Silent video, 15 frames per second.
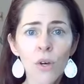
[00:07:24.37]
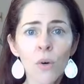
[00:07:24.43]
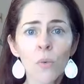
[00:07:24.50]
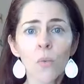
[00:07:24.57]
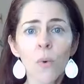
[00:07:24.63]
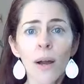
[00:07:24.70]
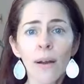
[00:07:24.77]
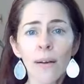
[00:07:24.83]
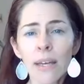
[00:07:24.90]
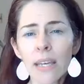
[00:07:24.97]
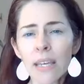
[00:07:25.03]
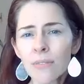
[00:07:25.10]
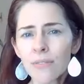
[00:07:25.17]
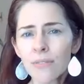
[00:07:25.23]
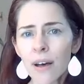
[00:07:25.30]
where
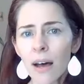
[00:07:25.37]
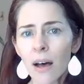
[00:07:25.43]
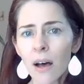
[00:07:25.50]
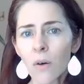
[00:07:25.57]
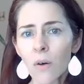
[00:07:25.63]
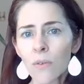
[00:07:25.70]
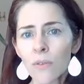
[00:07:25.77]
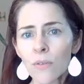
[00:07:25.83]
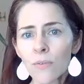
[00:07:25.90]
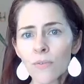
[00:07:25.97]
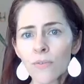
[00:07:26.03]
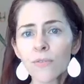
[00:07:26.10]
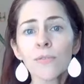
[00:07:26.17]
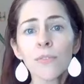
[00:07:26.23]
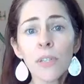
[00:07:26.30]
he found
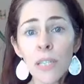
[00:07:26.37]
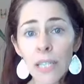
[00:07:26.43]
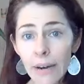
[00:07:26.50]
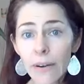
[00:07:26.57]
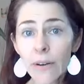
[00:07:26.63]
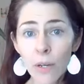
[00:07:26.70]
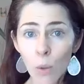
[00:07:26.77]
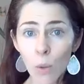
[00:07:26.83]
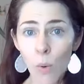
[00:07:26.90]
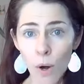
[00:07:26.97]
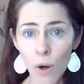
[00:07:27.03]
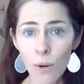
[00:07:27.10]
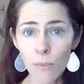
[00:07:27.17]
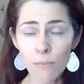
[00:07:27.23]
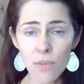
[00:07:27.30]
filarial
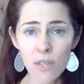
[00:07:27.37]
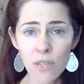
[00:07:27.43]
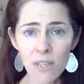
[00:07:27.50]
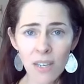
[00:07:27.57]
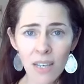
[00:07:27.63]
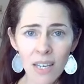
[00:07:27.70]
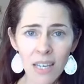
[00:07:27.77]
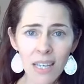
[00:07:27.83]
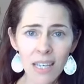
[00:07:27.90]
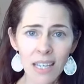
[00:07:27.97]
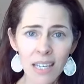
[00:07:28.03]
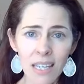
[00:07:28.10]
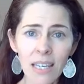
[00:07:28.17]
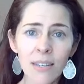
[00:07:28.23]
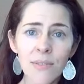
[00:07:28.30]
worms
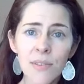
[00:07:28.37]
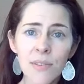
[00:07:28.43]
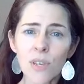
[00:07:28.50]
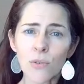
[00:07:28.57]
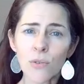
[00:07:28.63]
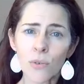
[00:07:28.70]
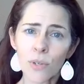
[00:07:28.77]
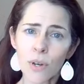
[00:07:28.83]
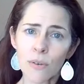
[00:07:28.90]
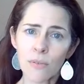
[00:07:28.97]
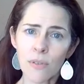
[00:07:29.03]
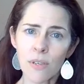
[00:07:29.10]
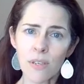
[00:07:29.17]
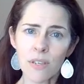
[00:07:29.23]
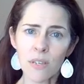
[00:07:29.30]
in the central
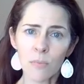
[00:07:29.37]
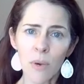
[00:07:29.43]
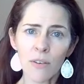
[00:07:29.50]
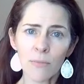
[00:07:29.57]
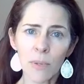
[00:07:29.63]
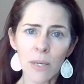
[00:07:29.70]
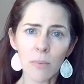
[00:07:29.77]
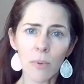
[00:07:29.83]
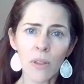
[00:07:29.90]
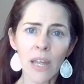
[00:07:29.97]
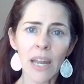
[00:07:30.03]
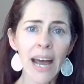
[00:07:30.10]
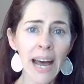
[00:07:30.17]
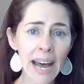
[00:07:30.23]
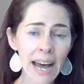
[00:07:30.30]
nervous system of people
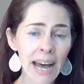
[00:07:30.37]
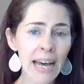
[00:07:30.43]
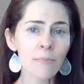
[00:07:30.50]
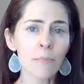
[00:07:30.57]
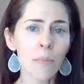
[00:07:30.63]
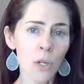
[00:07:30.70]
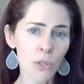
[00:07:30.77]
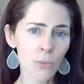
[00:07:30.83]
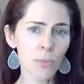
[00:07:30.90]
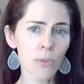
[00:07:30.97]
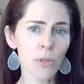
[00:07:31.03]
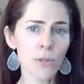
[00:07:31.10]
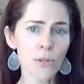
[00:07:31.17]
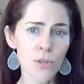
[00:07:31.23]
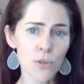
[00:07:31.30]
that had
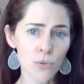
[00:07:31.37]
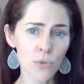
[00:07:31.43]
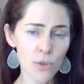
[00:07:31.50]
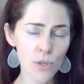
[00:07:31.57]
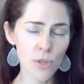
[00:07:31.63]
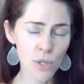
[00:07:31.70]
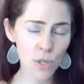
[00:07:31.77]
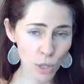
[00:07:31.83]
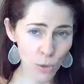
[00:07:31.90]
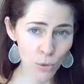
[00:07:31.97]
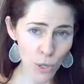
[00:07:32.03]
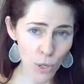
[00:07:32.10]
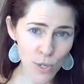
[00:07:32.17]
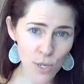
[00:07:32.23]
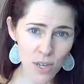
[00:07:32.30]
multiple
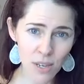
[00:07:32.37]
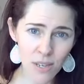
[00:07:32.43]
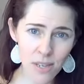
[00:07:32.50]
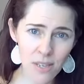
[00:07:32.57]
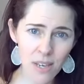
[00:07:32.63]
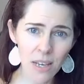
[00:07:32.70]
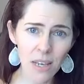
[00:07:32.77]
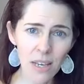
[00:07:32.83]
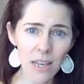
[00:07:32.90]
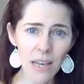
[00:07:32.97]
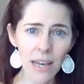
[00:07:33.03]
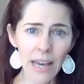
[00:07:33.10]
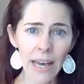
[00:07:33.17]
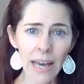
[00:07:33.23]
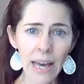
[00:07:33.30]
sclerosis,
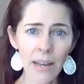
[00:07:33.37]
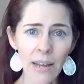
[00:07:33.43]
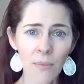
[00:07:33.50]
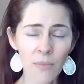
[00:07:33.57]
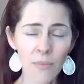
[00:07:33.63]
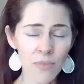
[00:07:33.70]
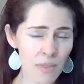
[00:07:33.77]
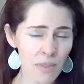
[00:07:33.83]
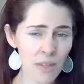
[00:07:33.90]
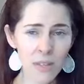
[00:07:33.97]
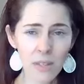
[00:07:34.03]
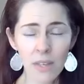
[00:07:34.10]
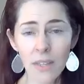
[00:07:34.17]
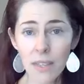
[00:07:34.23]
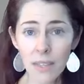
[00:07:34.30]
and
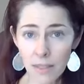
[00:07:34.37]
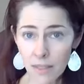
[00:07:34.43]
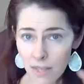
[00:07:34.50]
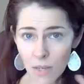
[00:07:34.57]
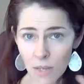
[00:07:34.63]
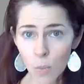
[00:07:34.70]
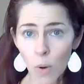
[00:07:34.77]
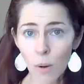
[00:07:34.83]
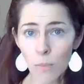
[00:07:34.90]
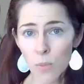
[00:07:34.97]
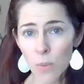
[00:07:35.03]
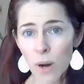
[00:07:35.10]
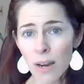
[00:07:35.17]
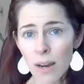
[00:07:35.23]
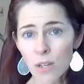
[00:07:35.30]
that these worms
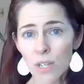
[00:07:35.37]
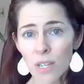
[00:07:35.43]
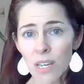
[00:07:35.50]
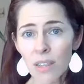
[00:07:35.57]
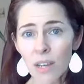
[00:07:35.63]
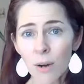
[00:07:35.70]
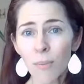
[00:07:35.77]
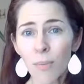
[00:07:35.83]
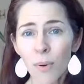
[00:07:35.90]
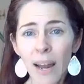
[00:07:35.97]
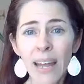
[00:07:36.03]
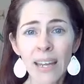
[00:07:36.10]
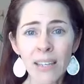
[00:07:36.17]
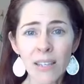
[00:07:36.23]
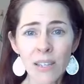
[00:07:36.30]
were actually in their
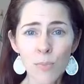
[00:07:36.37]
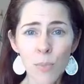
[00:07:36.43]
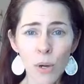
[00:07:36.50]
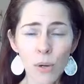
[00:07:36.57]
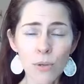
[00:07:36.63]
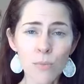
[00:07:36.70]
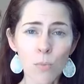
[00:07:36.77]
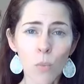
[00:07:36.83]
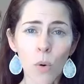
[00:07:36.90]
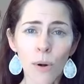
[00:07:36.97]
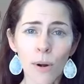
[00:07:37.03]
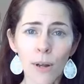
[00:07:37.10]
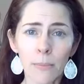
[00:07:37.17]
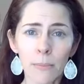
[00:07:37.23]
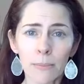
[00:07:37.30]
brains
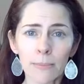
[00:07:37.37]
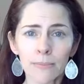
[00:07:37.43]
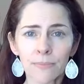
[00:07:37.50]
post-mortem.